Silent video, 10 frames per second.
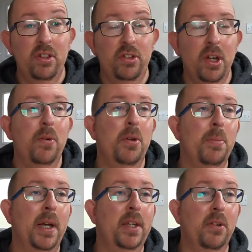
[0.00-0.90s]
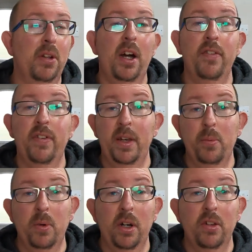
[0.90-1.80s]
You don't want to make your life any
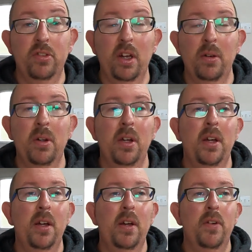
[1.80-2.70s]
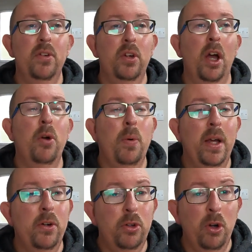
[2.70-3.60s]
worse. So go
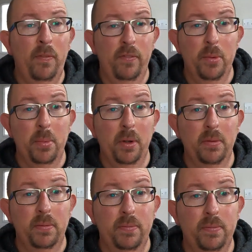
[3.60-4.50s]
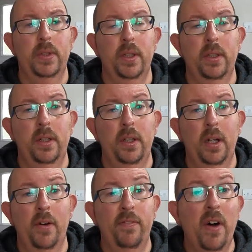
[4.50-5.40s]
where you're comfortable.
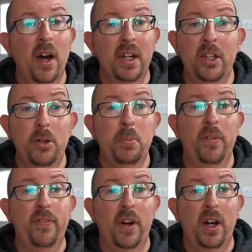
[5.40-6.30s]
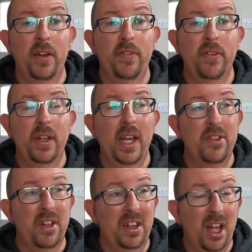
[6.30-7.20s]
And finally, number 5
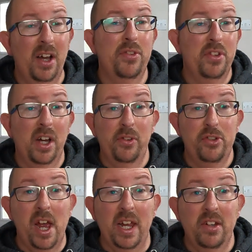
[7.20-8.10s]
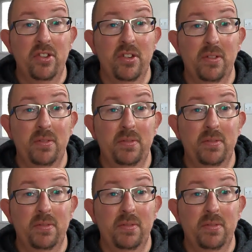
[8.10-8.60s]
is a lifestyle change.